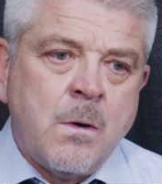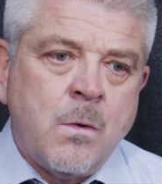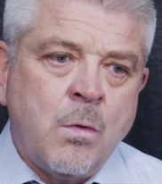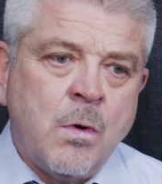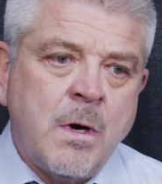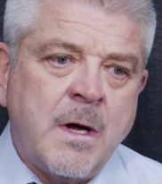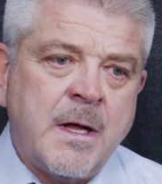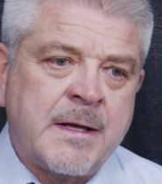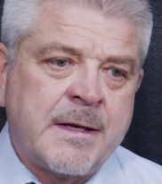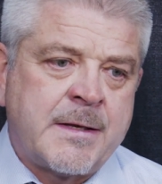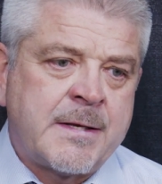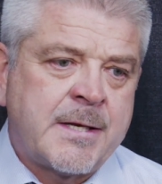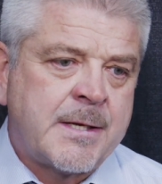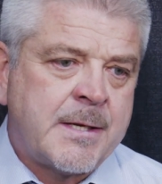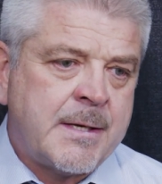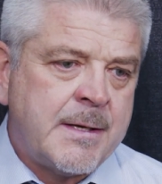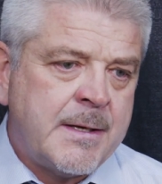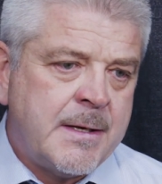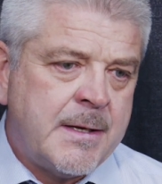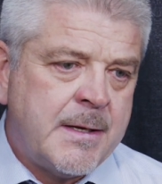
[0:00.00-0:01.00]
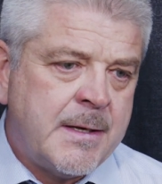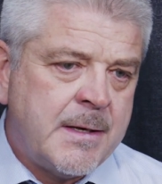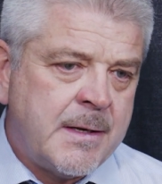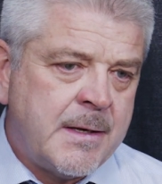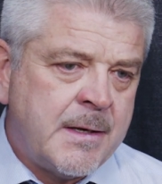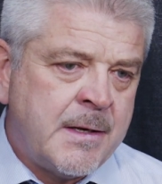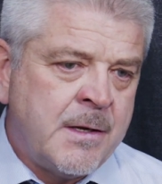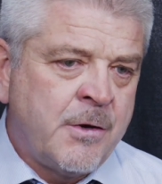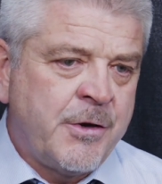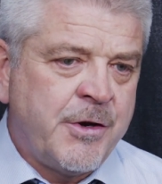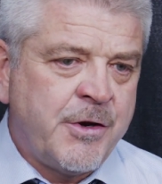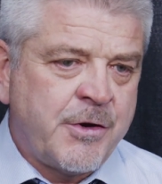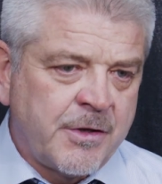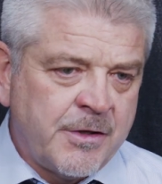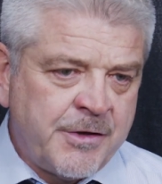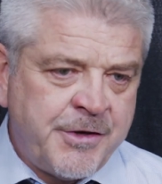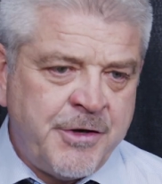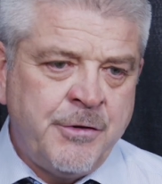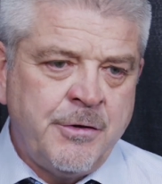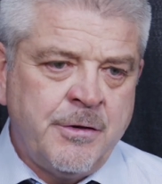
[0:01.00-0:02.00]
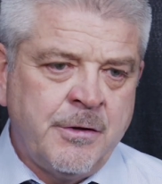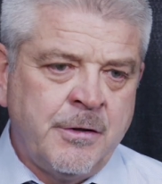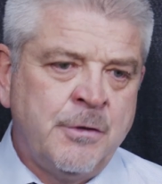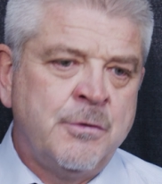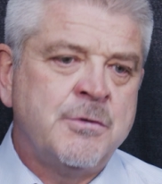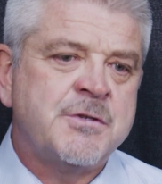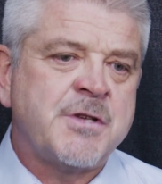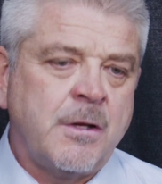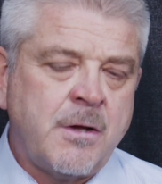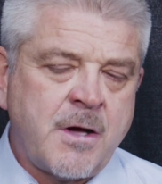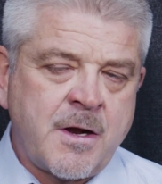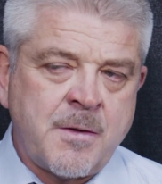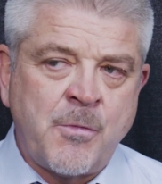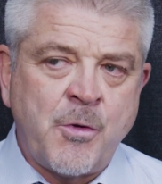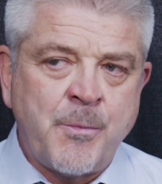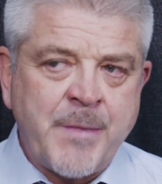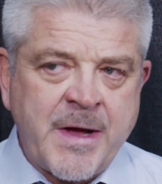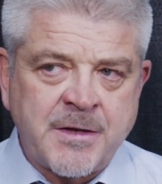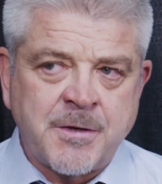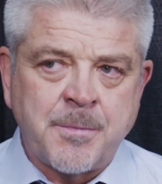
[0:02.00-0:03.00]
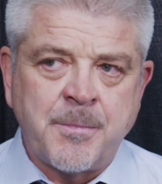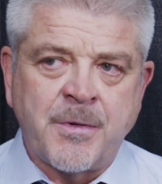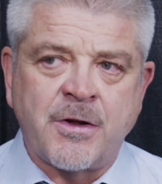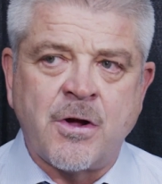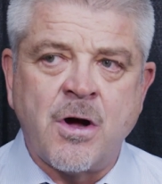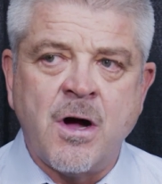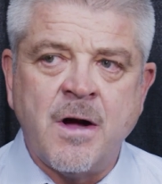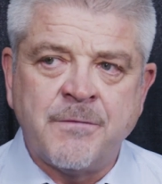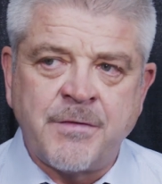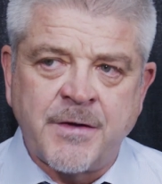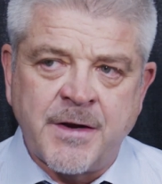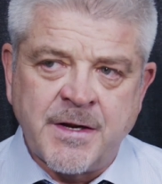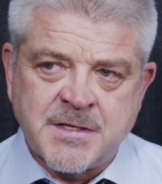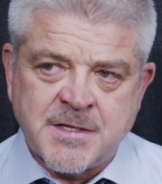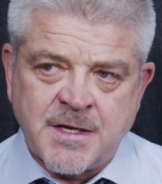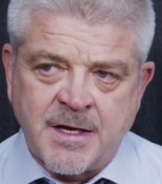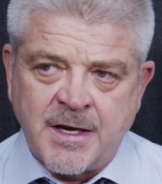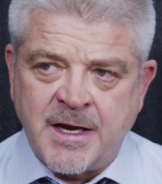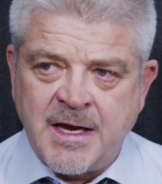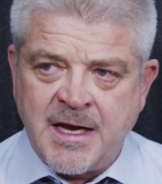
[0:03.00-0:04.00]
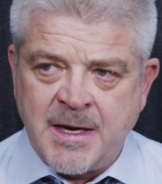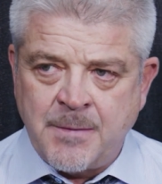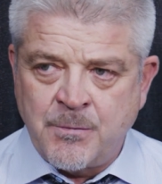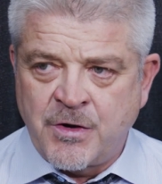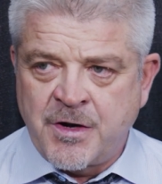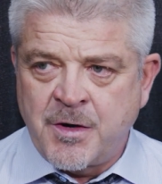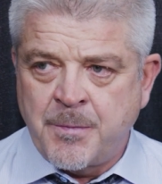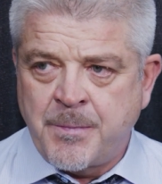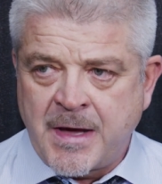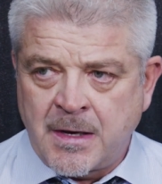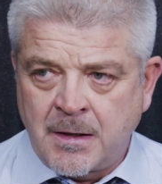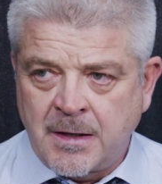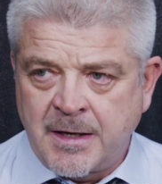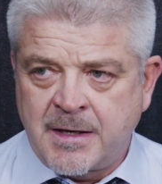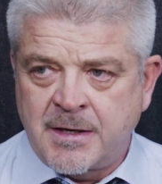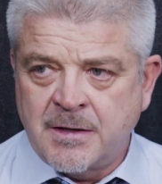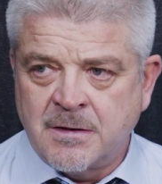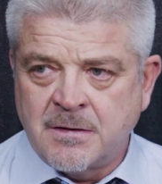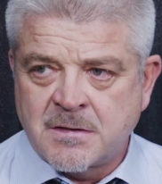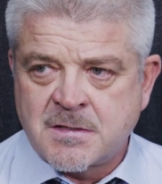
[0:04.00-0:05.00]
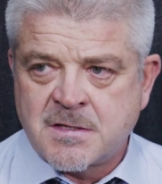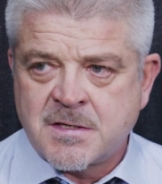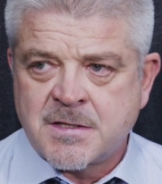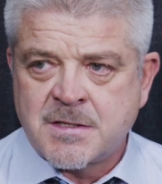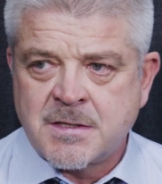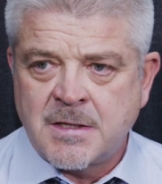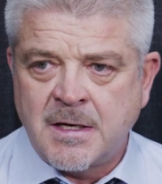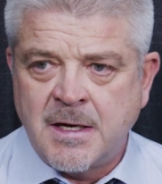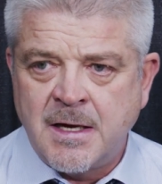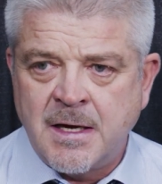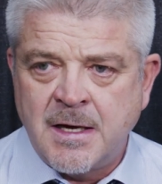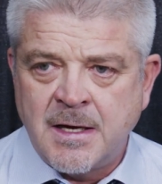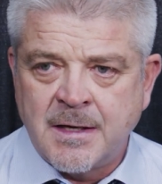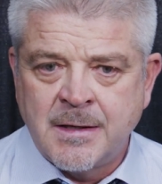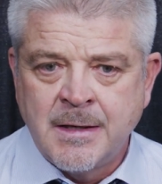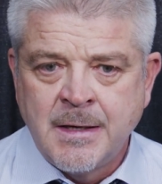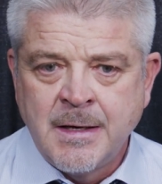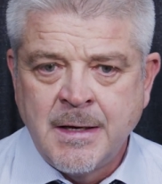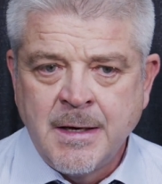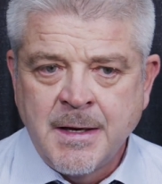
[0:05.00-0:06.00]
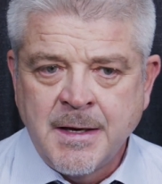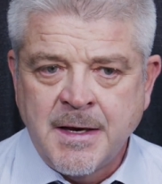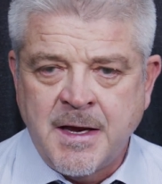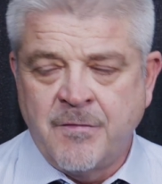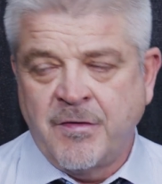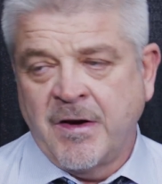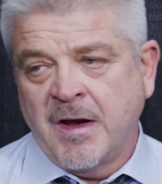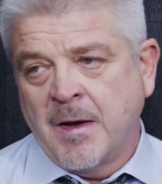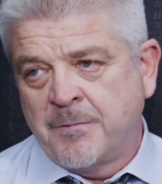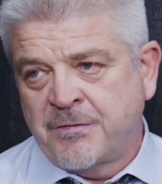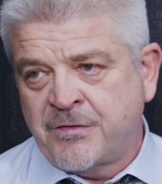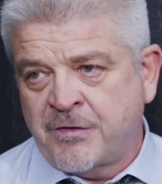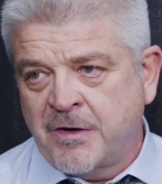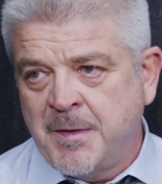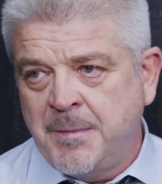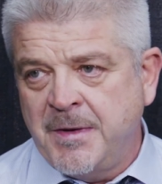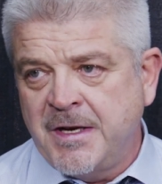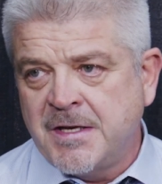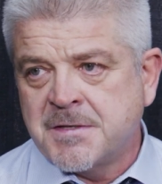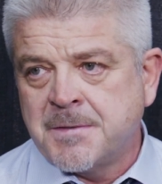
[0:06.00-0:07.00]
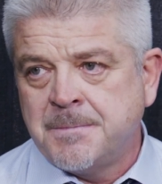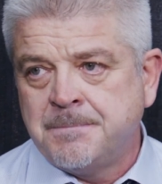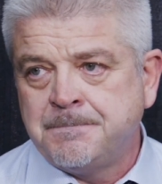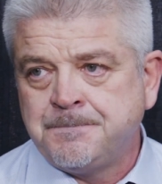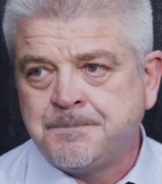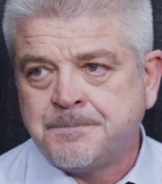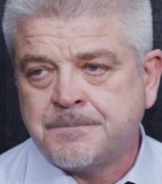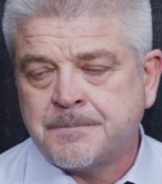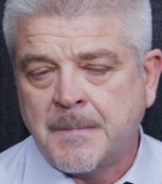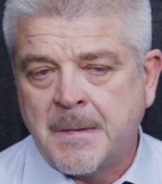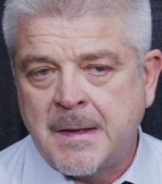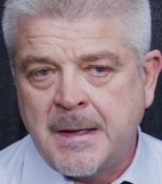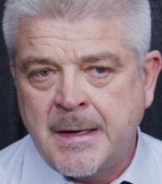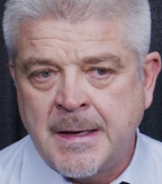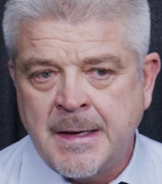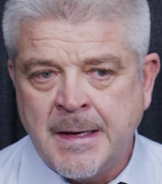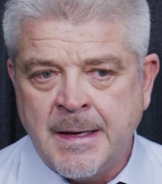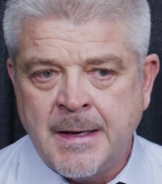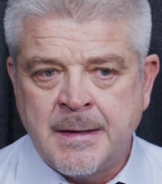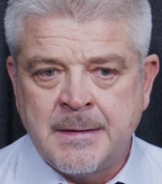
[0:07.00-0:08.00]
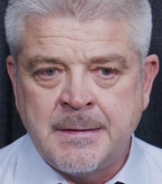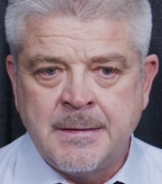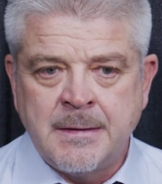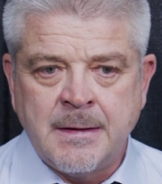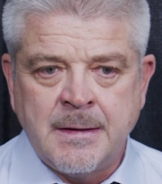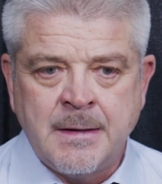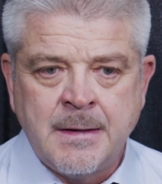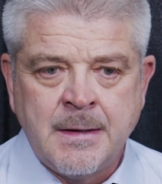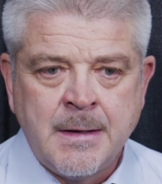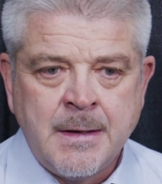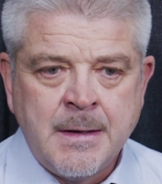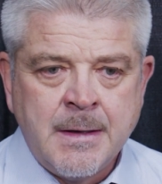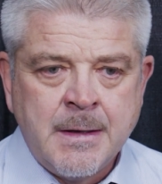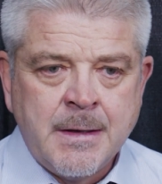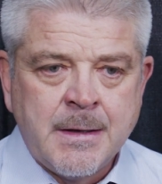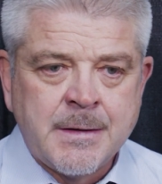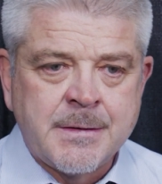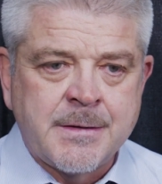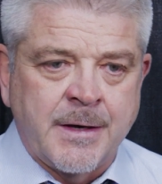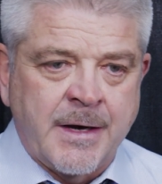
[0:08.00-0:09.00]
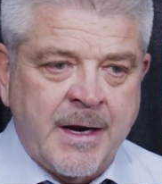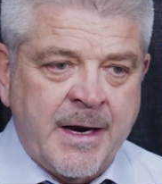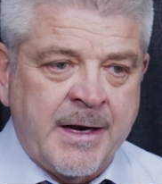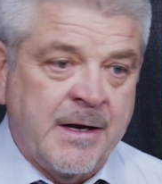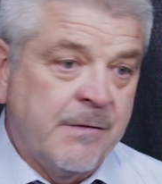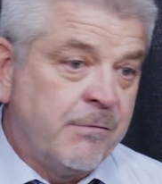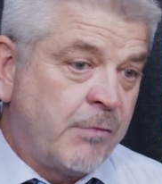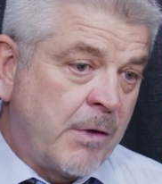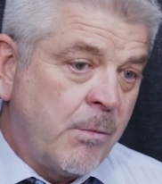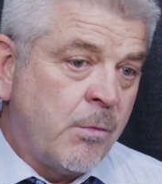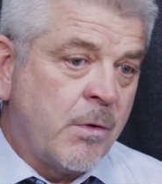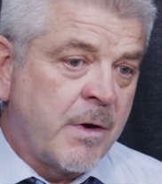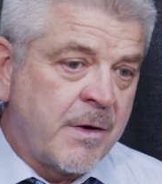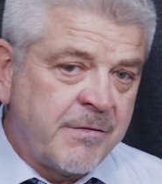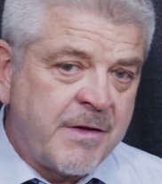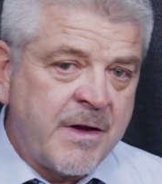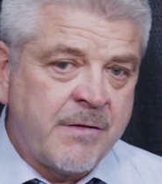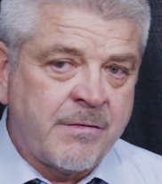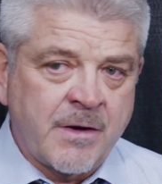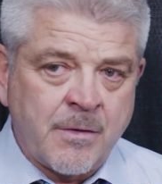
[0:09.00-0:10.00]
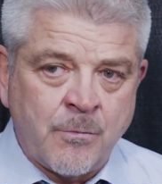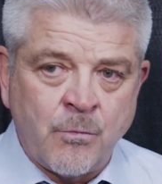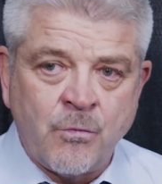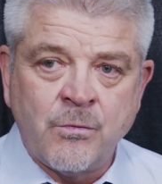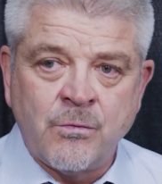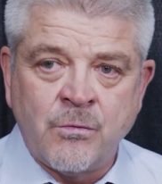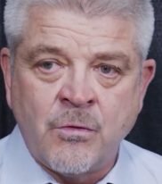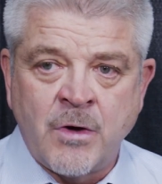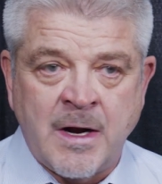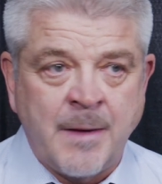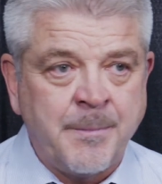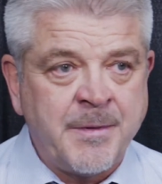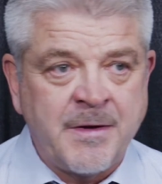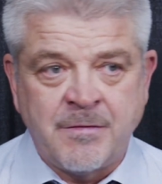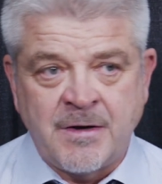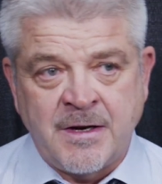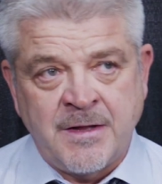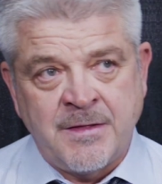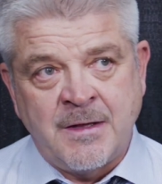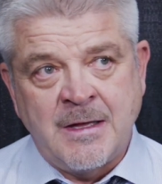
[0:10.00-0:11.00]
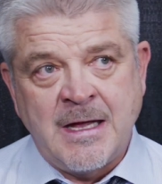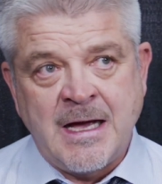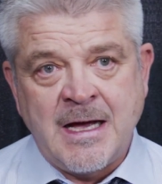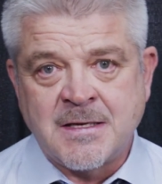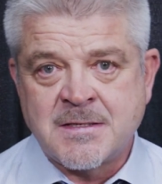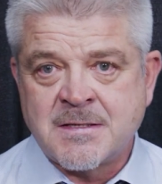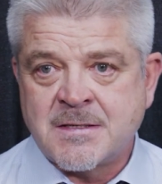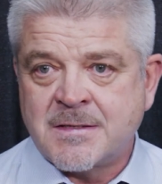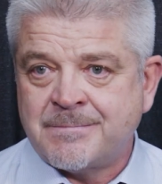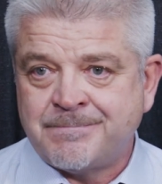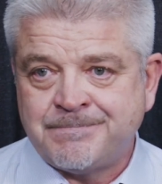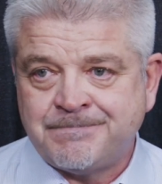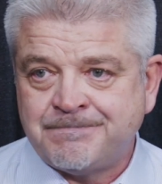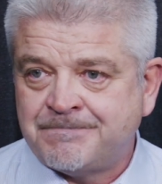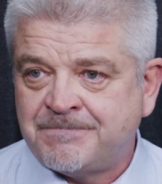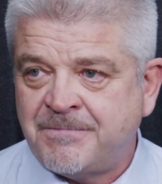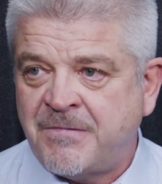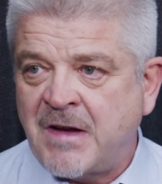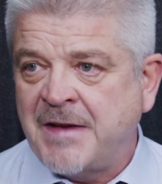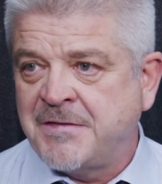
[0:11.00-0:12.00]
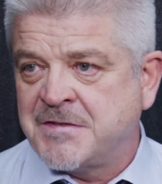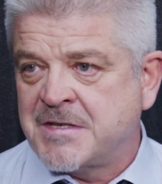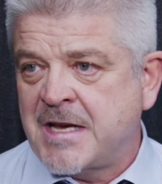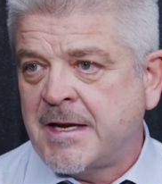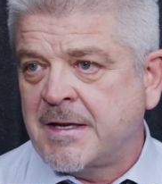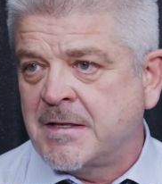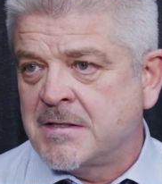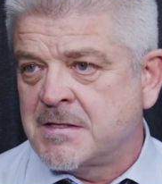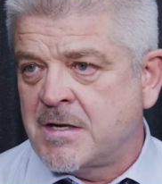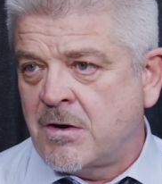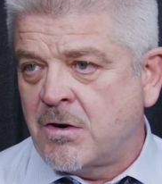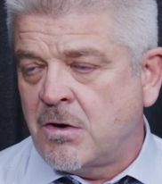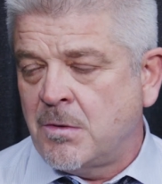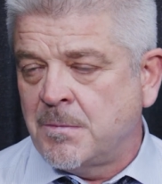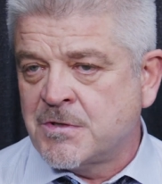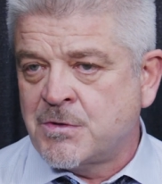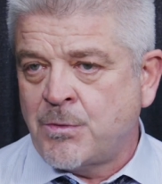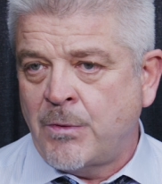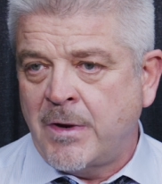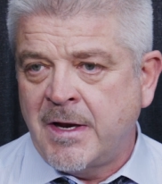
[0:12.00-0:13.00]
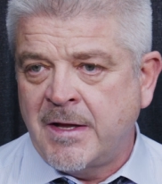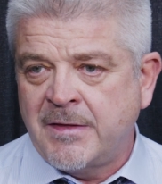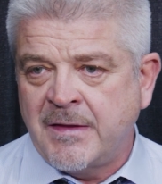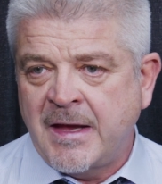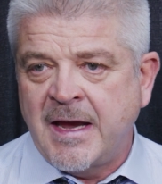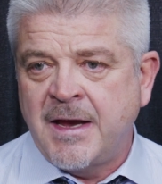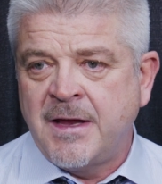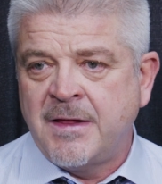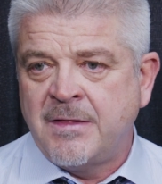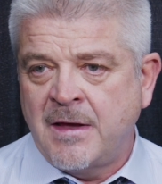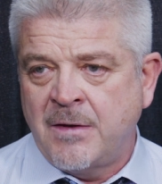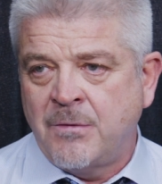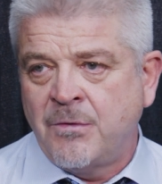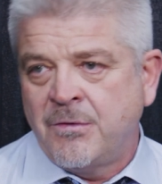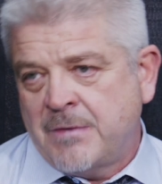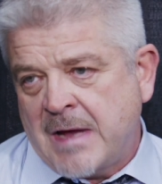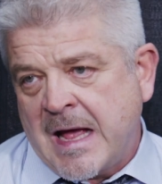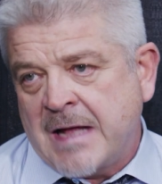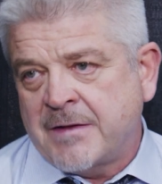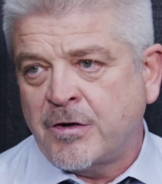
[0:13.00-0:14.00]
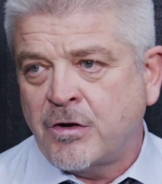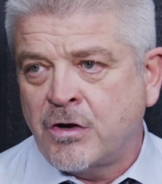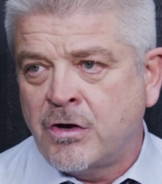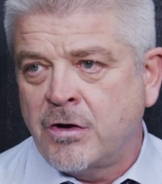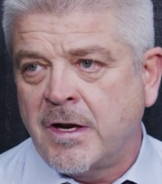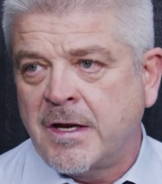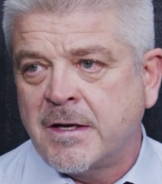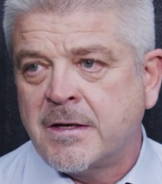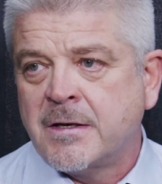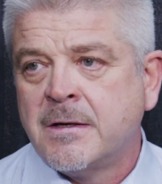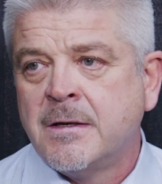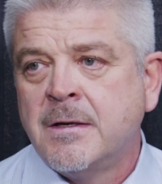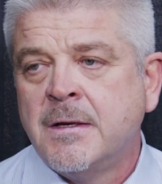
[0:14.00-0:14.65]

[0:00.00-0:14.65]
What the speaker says: Well, you can lose a lot of momentum and confidence in a game where your penalty kill's giving up freebies. And tonight, if we would have given them one up, even in the last 5 seconds there, it almost went in, they had to earn it.